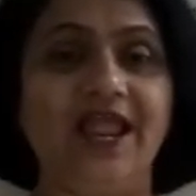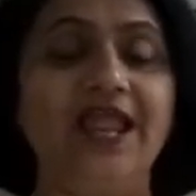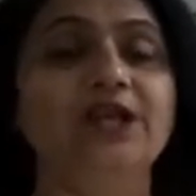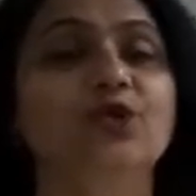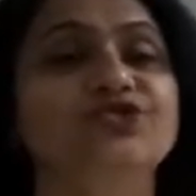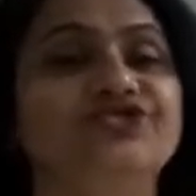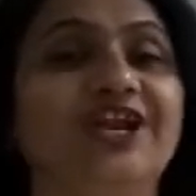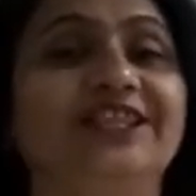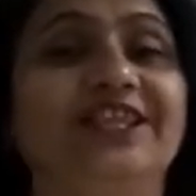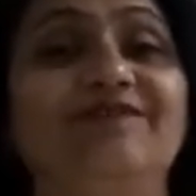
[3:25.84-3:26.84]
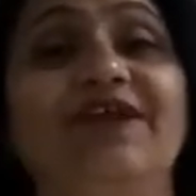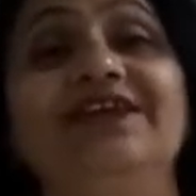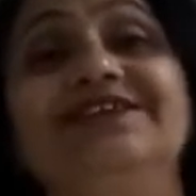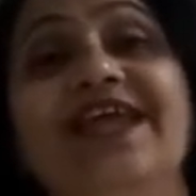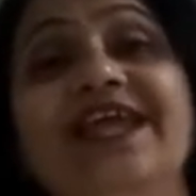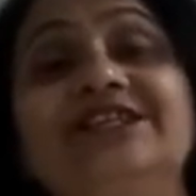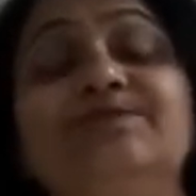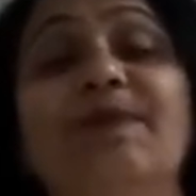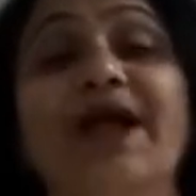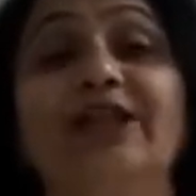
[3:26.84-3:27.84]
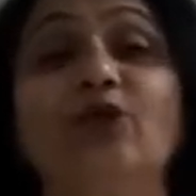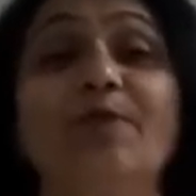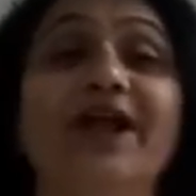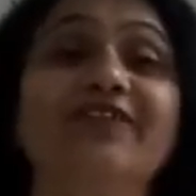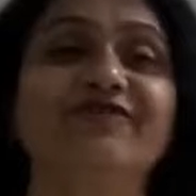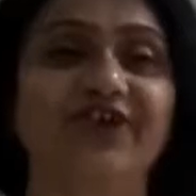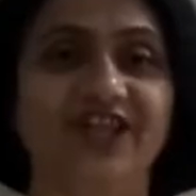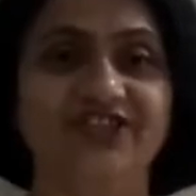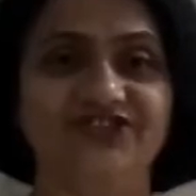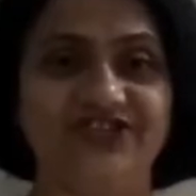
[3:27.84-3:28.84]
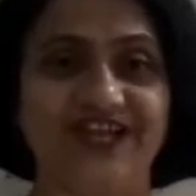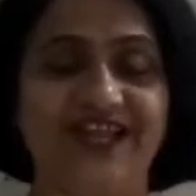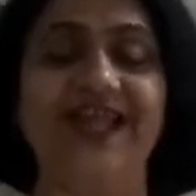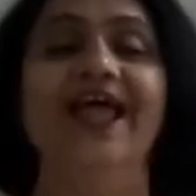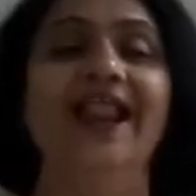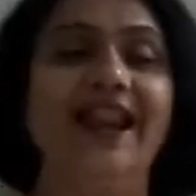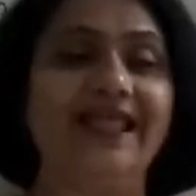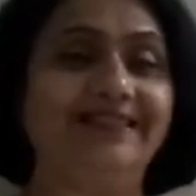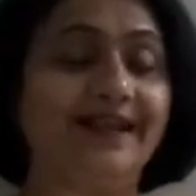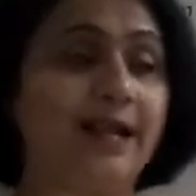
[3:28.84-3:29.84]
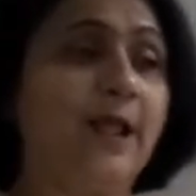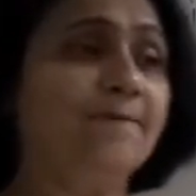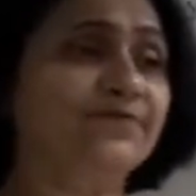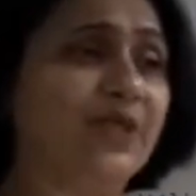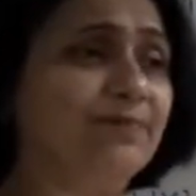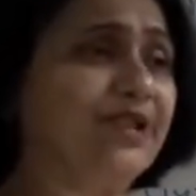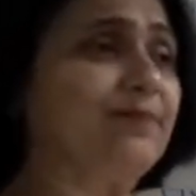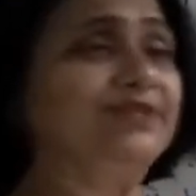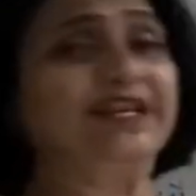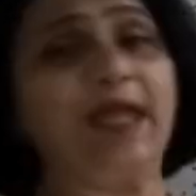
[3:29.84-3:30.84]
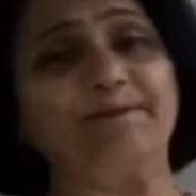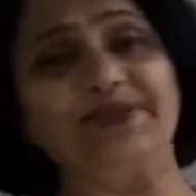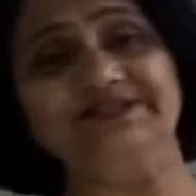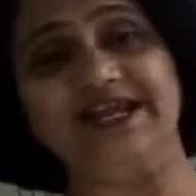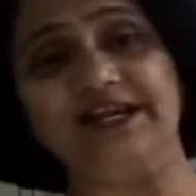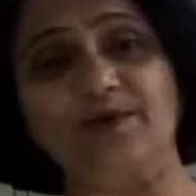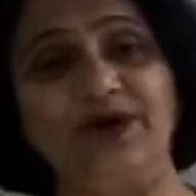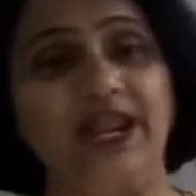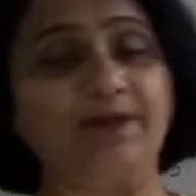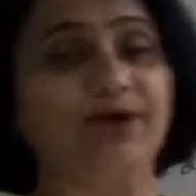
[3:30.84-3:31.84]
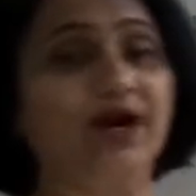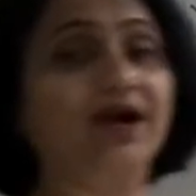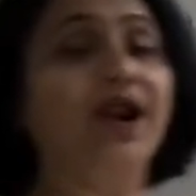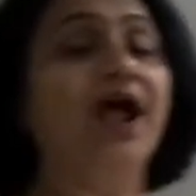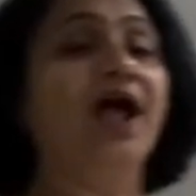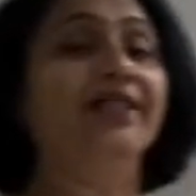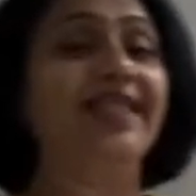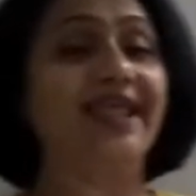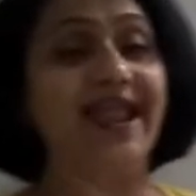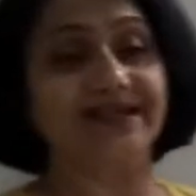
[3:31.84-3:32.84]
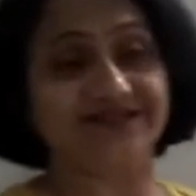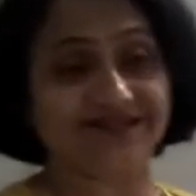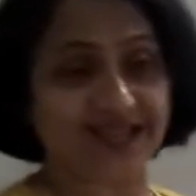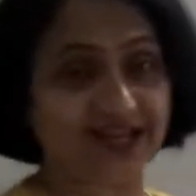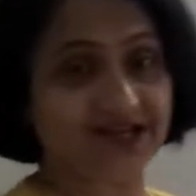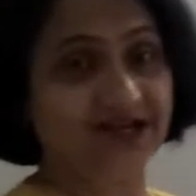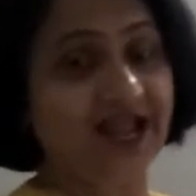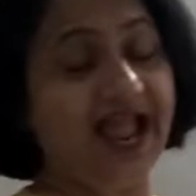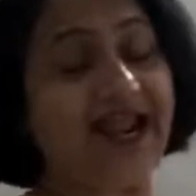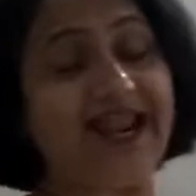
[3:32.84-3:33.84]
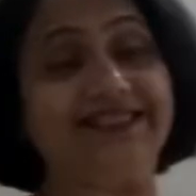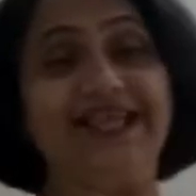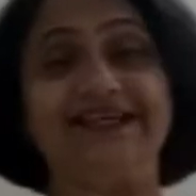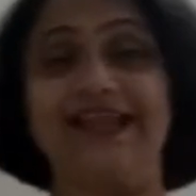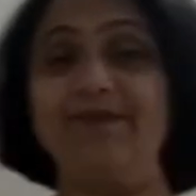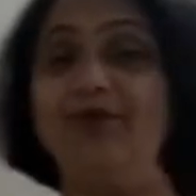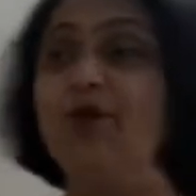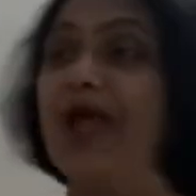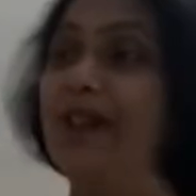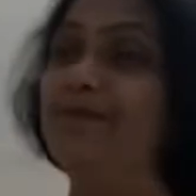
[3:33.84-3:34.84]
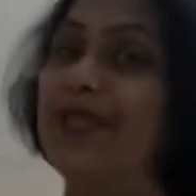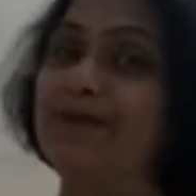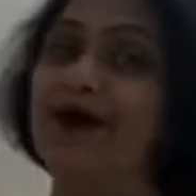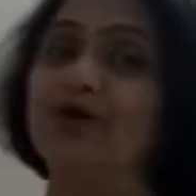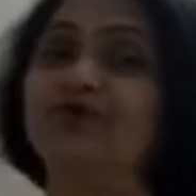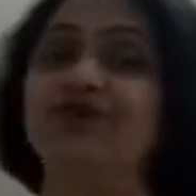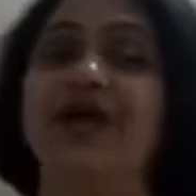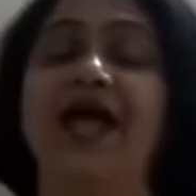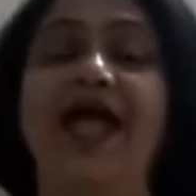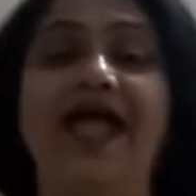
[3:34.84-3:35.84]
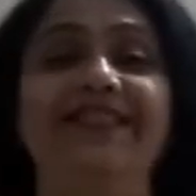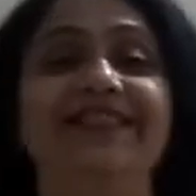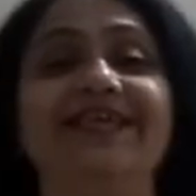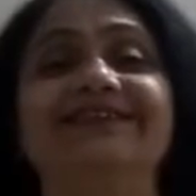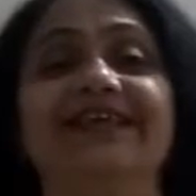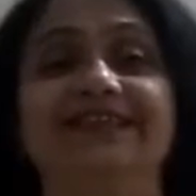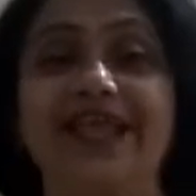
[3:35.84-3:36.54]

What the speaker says: In Gujarati we say it's eto mari faraj chhe, like that. Sometimes it happens that our neighbor, they get sick, and at that time you help them out and they say